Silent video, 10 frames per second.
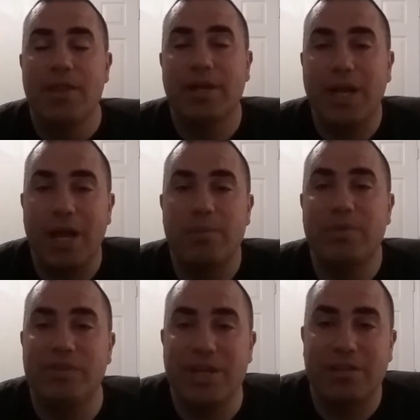the kind of
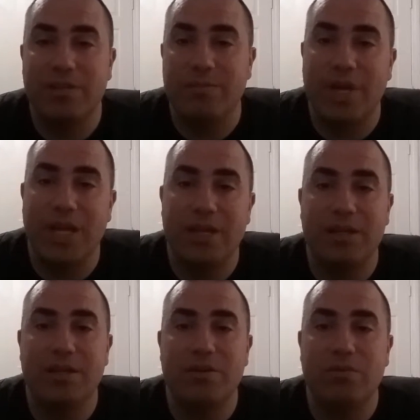mistakes he made,
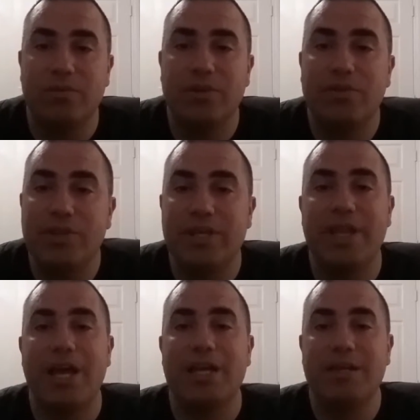and you see
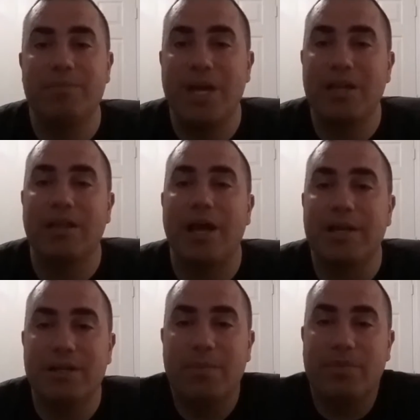that he made a lot
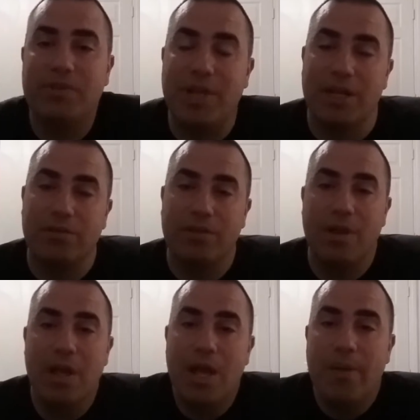of dumb mistakes.
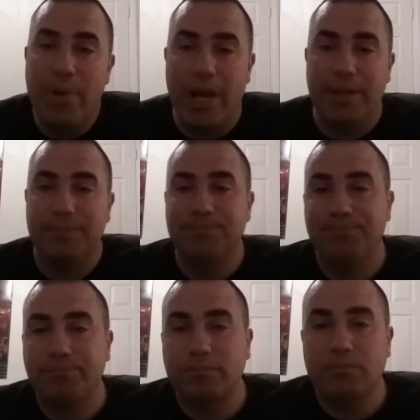But
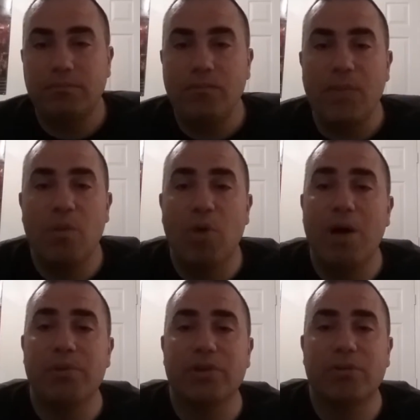
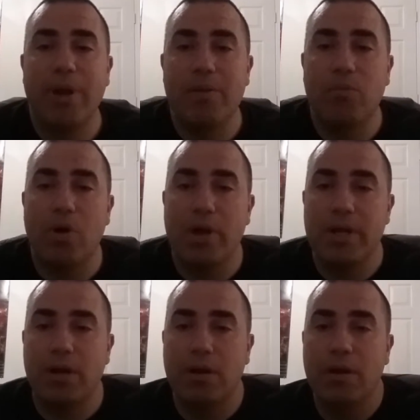Robb was a great
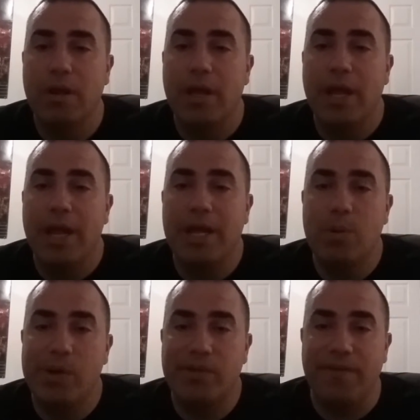warrior. He
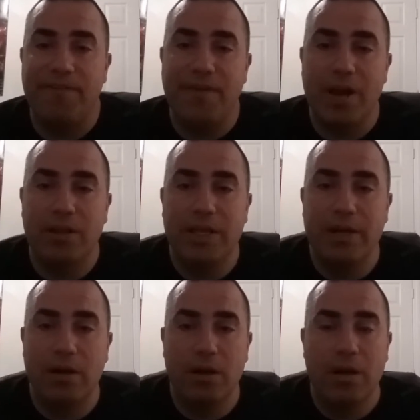was a fair
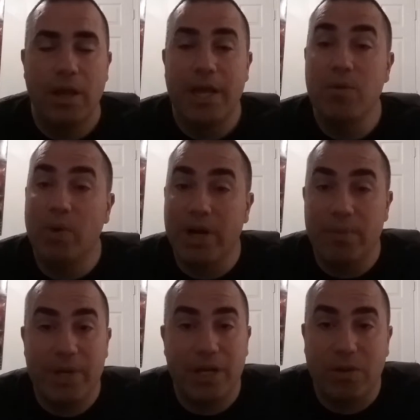leader. He would
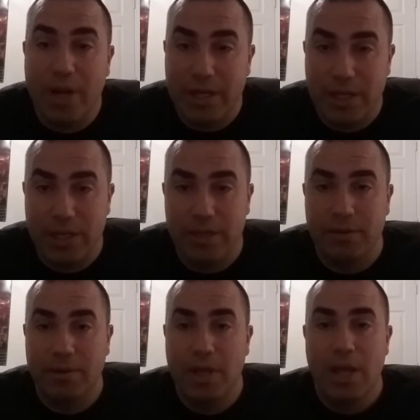have been a great
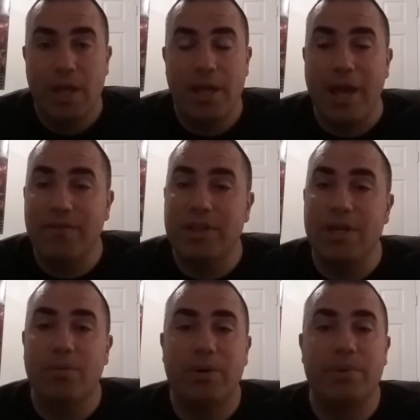king.
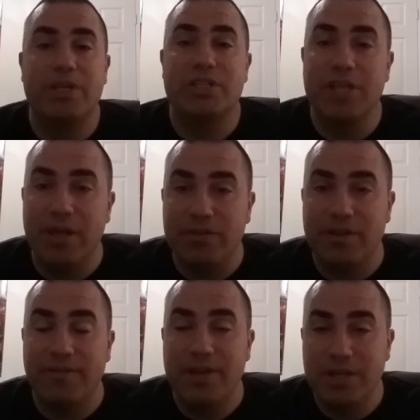Everything would have been just
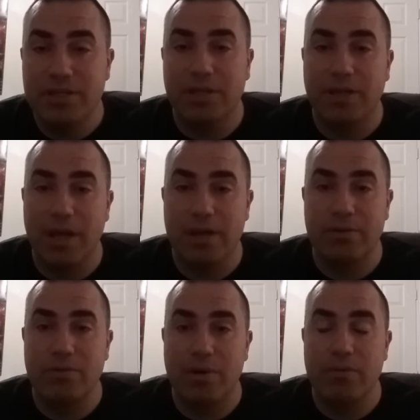if he took the
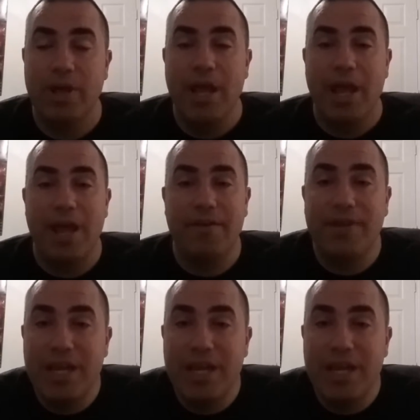Iron Throne. If